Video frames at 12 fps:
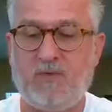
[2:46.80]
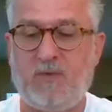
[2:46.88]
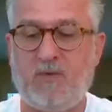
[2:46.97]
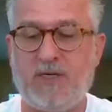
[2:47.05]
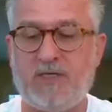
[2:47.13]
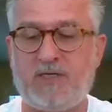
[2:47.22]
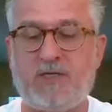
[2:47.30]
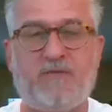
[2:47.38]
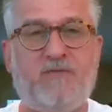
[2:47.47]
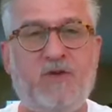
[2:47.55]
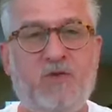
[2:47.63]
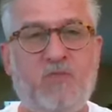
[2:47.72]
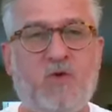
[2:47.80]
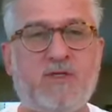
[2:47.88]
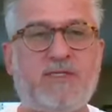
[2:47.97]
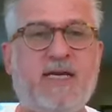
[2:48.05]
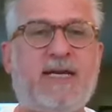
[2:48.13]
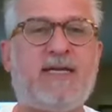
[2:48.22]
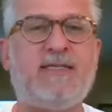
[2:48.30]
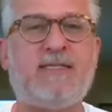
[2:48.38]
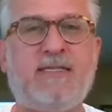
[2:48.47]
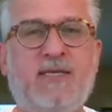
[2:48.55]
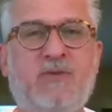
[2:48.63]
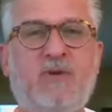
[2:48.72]
We'll wait just a few more
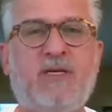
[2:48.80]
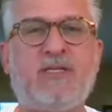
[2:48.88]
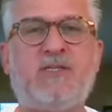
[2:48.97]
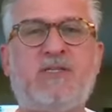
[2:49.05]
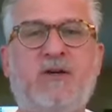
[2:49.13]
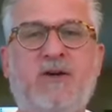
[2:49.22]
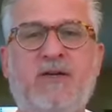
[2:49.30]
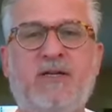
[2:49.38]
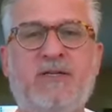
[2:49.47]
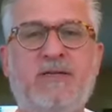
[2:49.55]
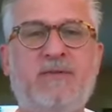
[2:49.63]
seconds and then we'll get started.